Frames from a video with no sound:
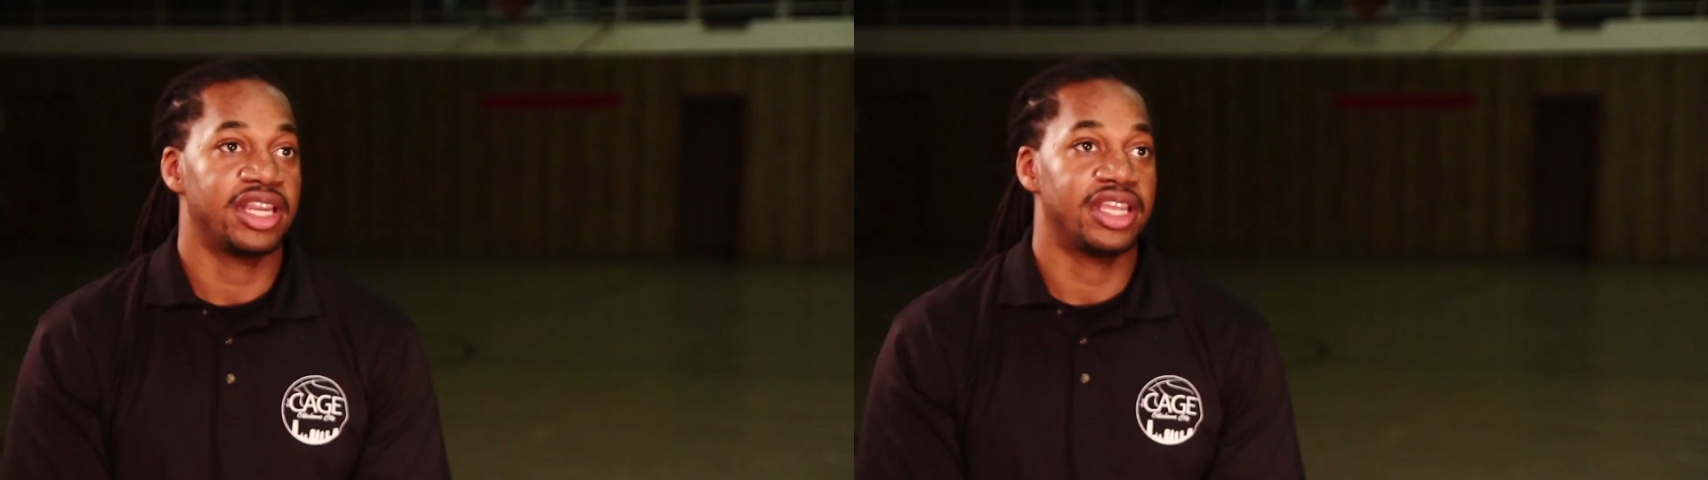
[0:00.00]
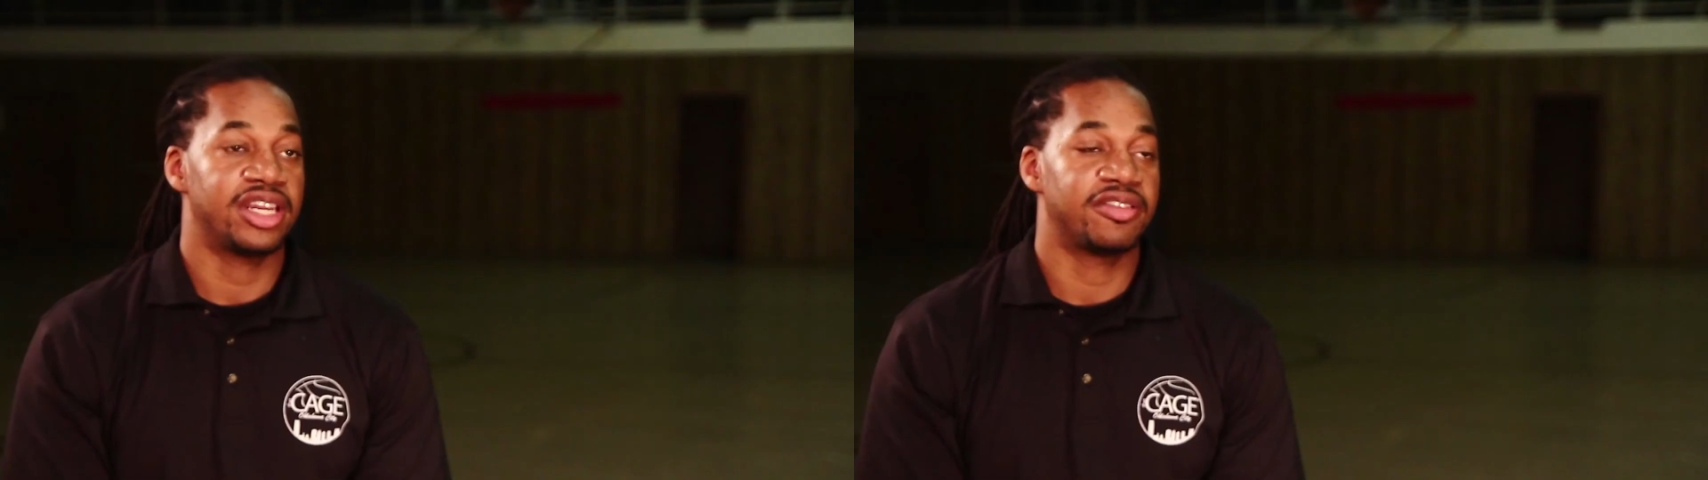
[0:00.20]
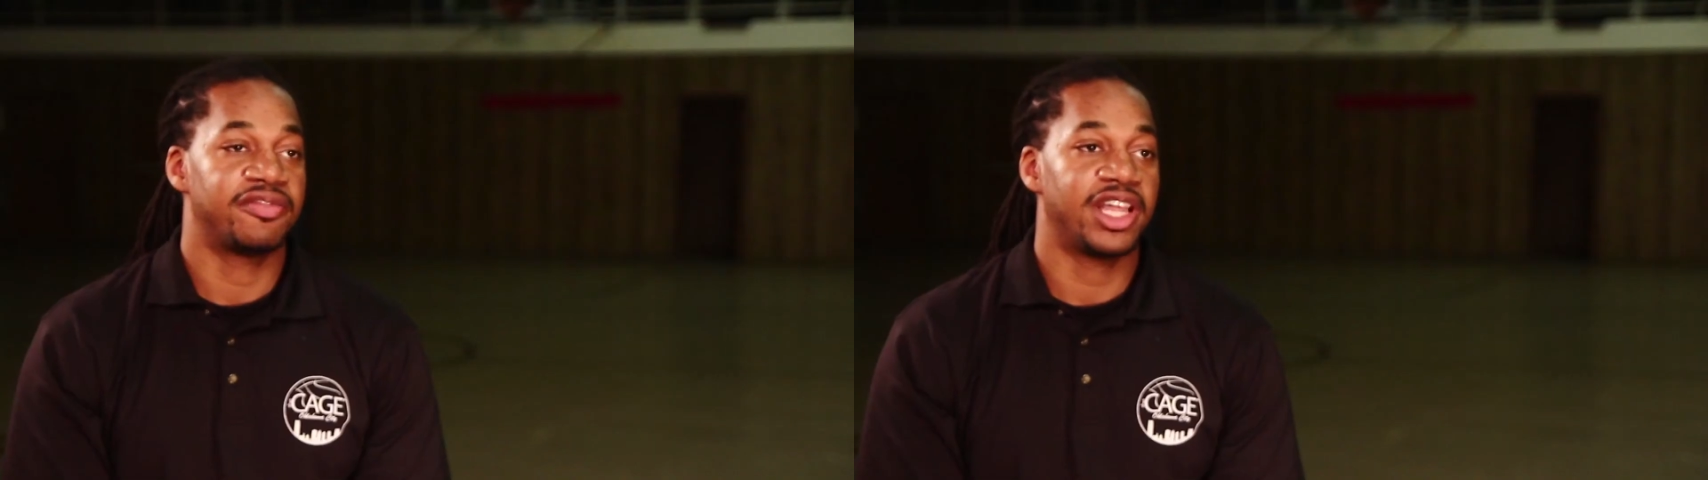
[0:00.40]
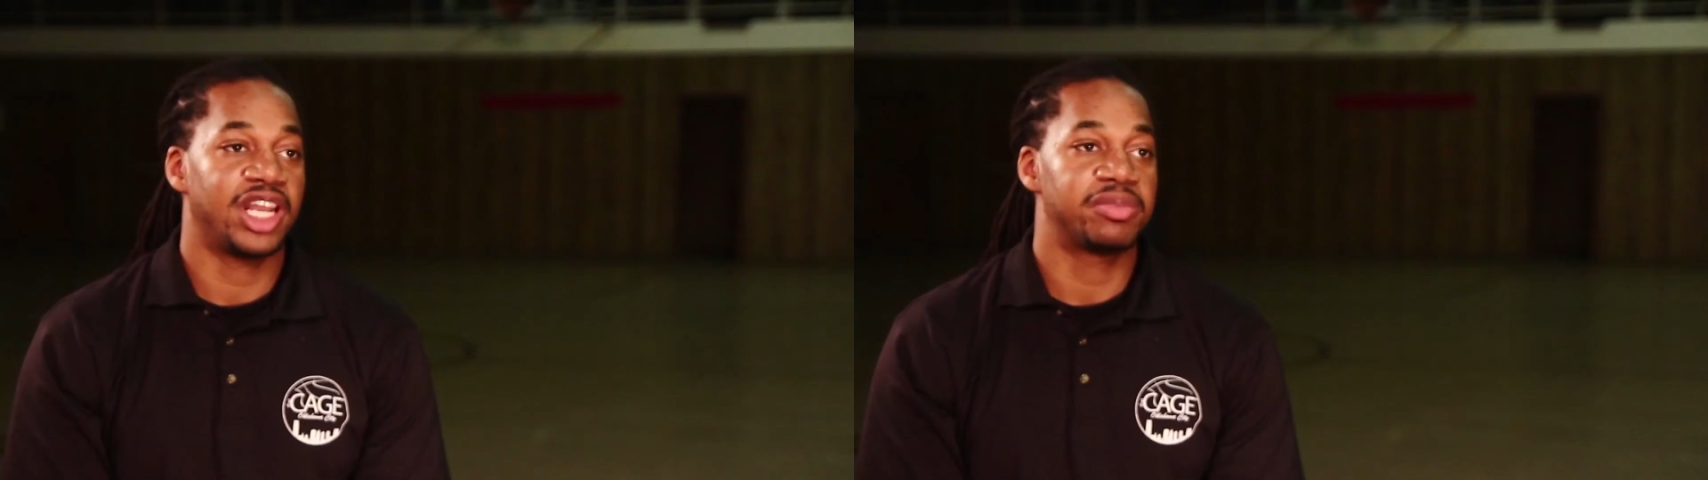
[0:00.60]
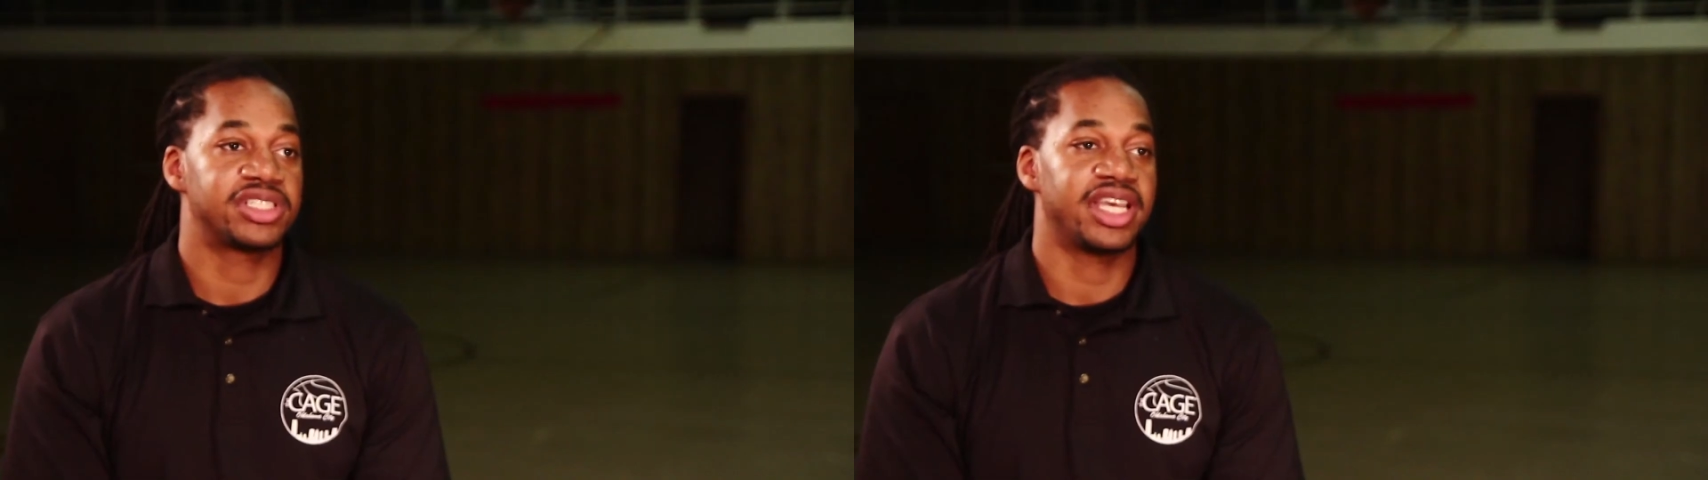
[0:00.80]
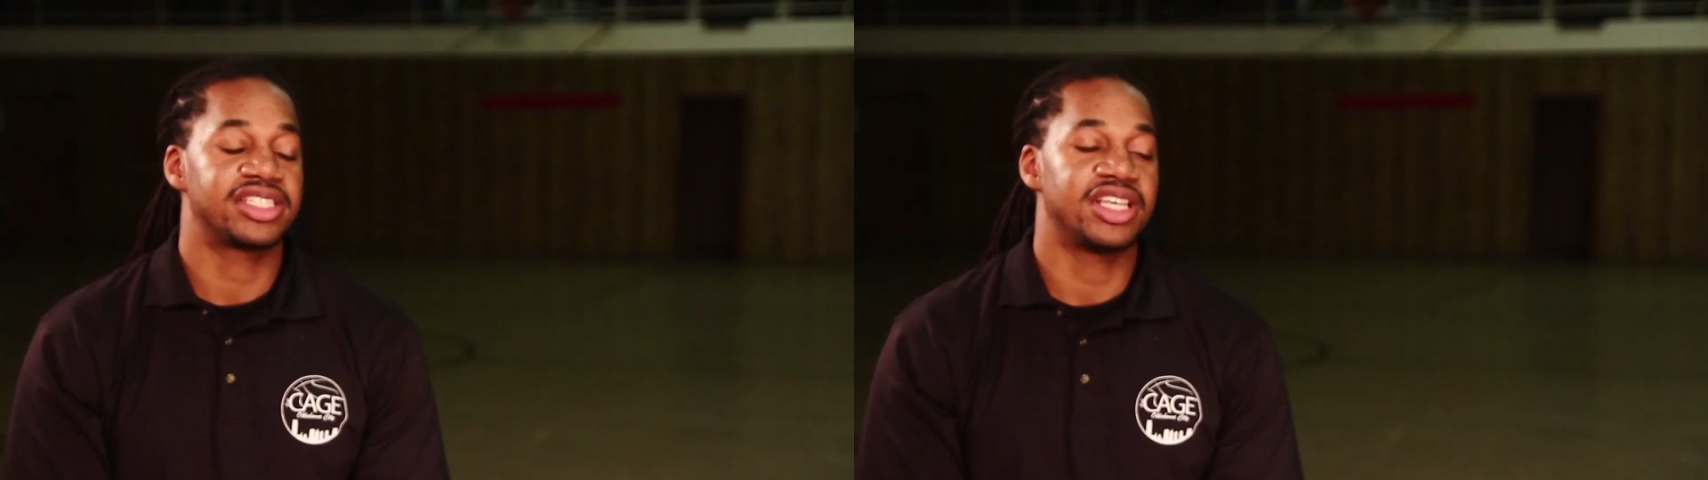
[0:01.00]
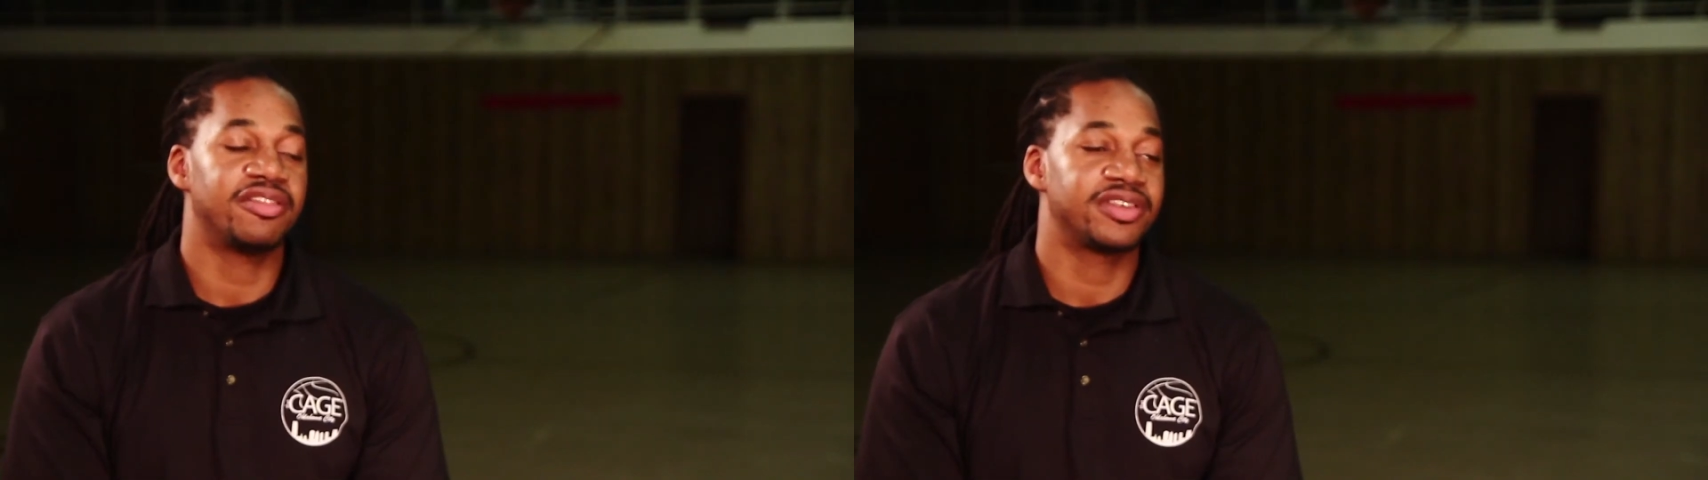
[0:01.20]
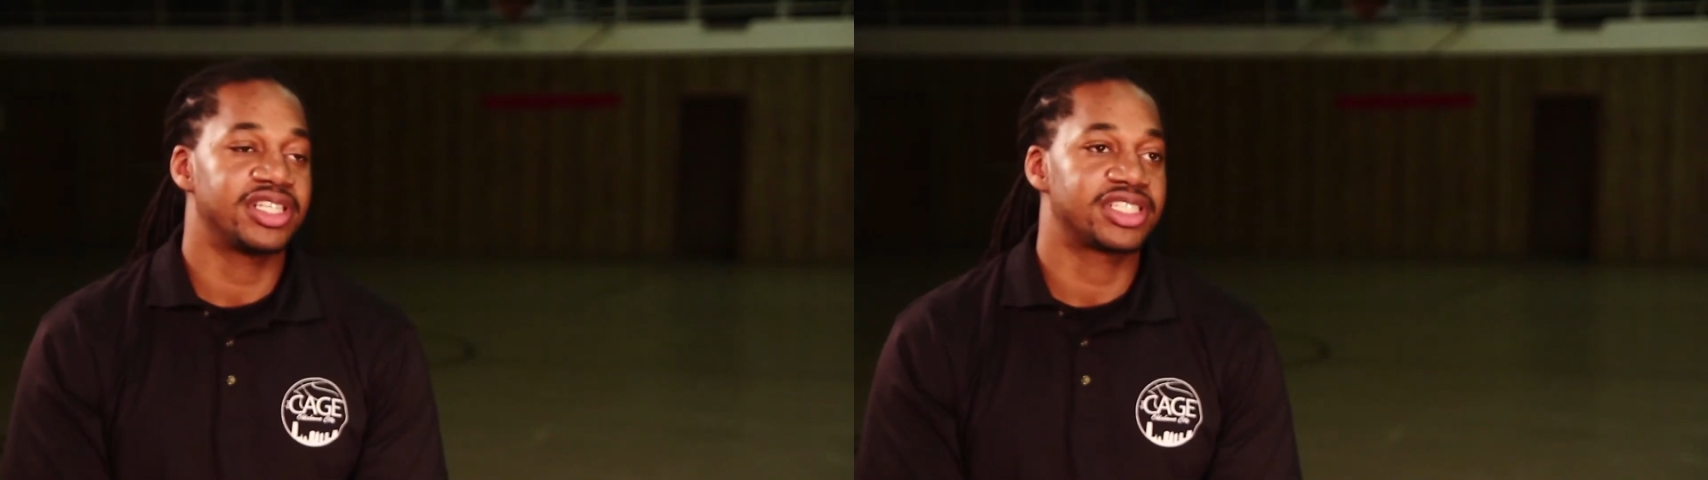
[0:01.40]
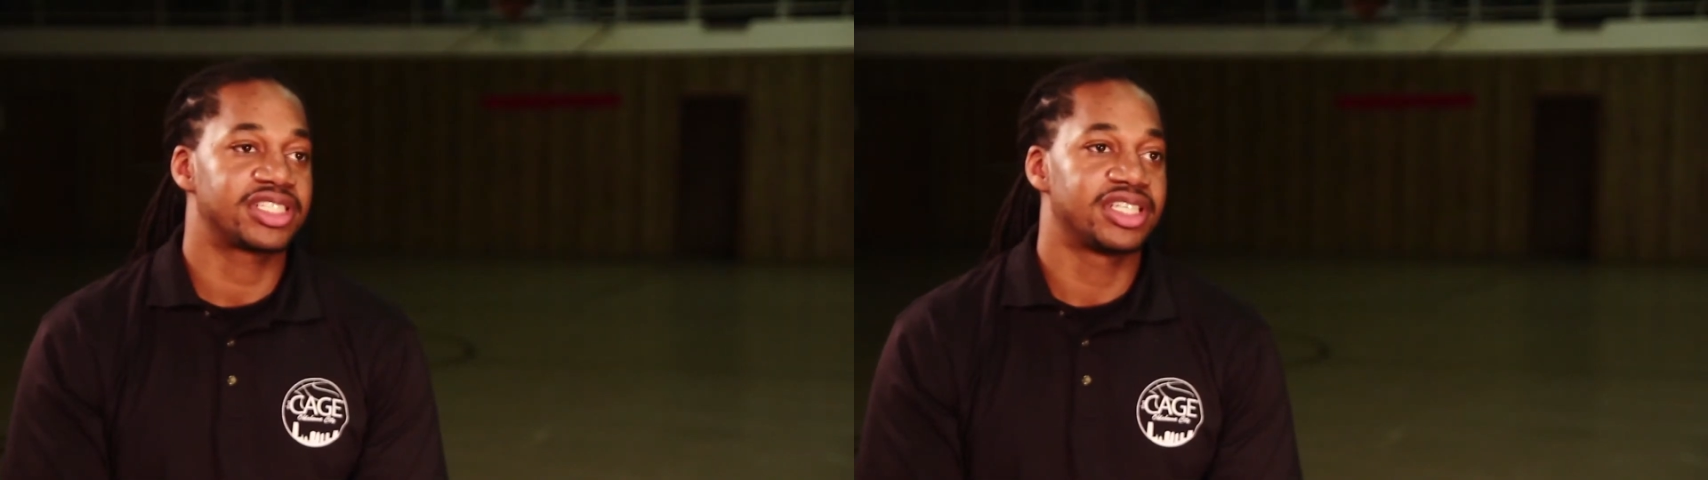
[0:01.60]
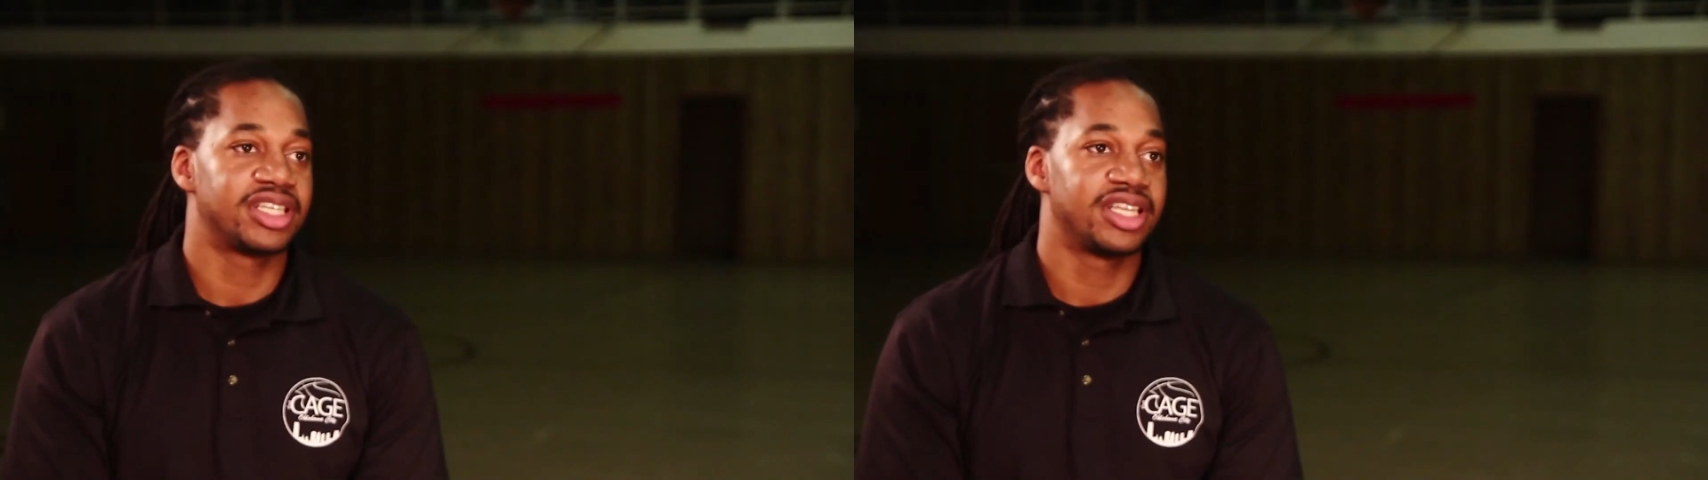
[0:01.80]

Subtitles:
It develops that toughness